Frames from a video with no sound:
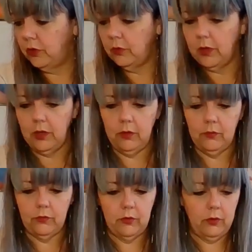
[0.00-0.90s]
Okay,
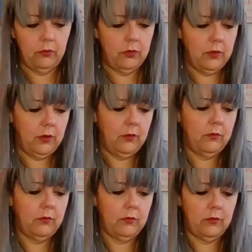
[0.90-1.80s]
so
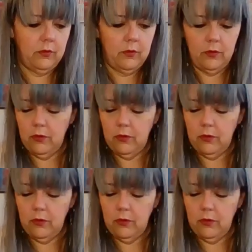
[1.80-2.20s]
this